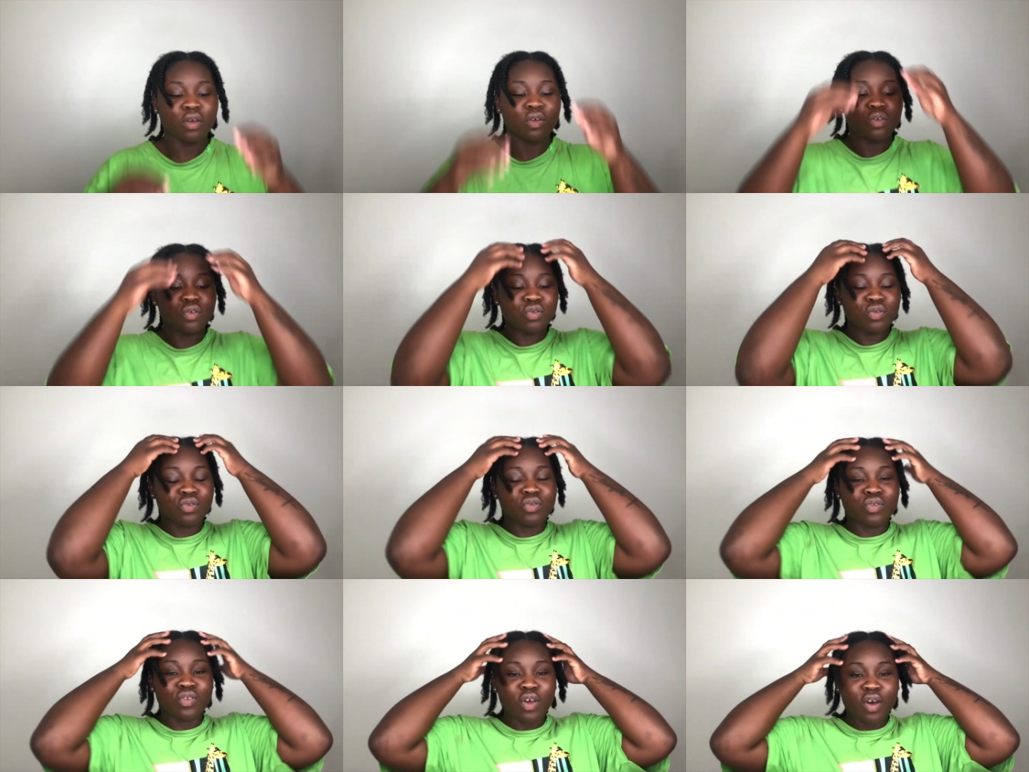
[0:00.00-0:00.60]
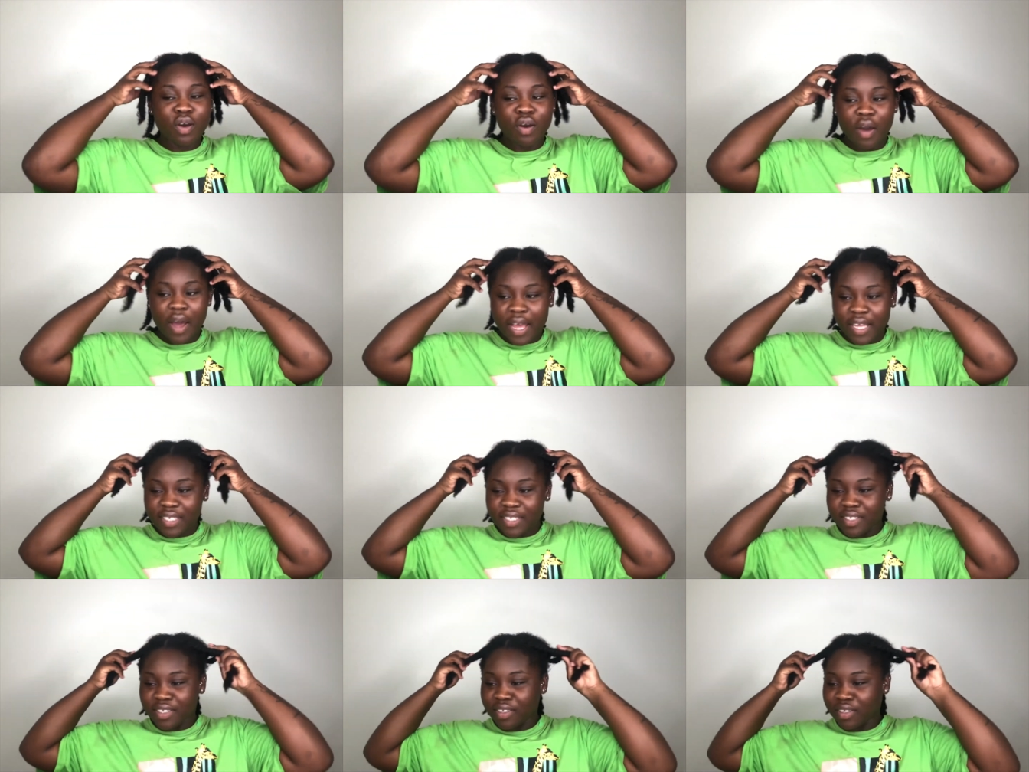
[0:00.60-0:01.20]
So I
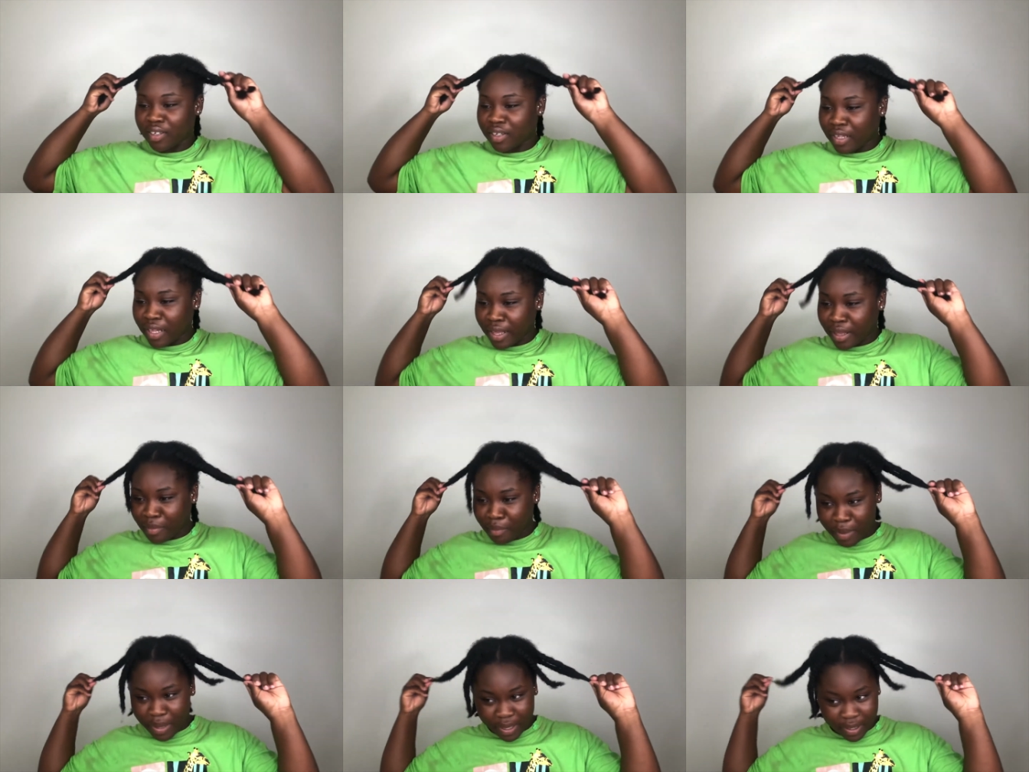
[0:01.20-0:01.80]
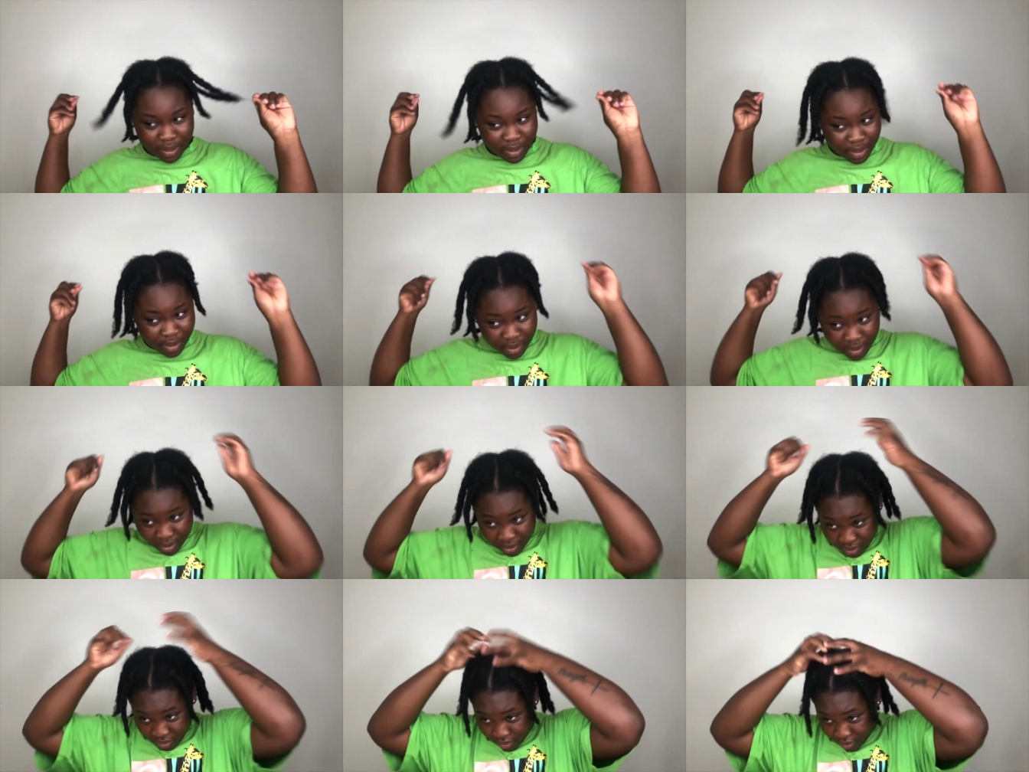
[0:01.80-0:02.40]
still look like a mess
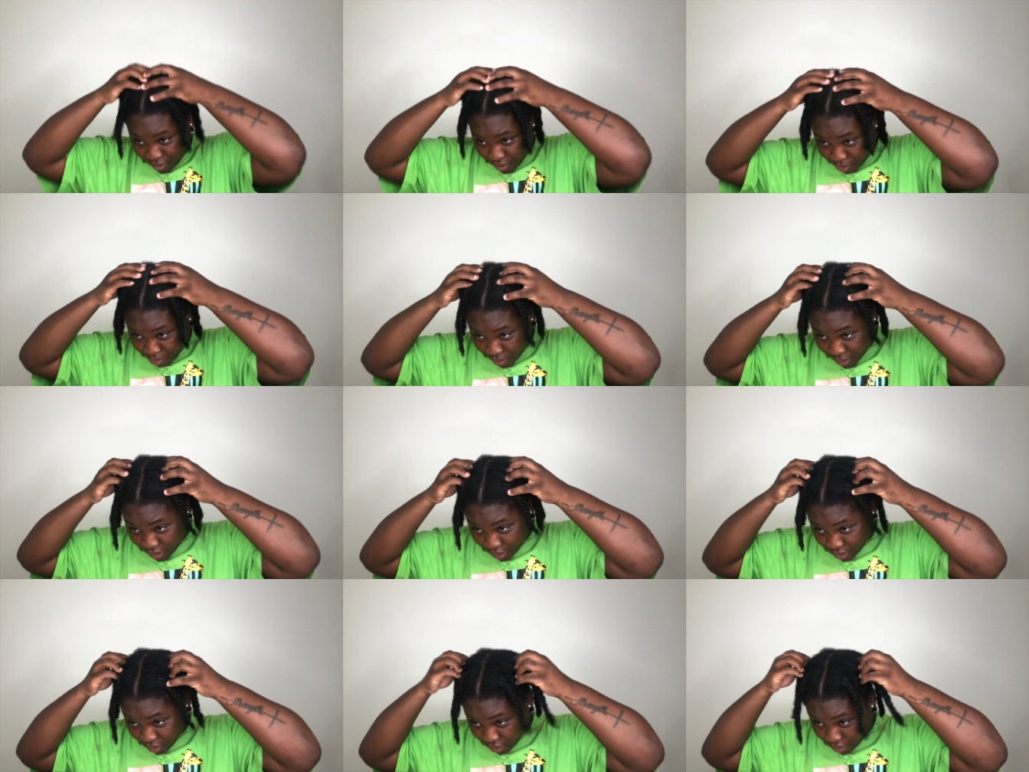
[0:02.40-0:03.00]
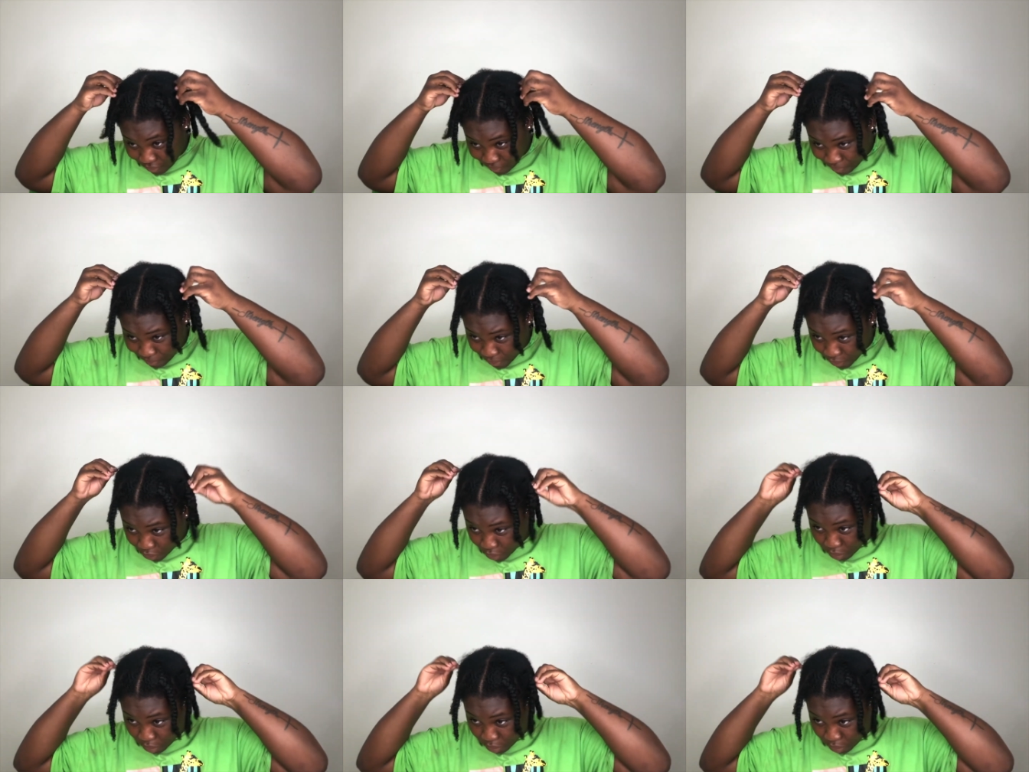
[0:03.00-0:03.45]
because I'm actually about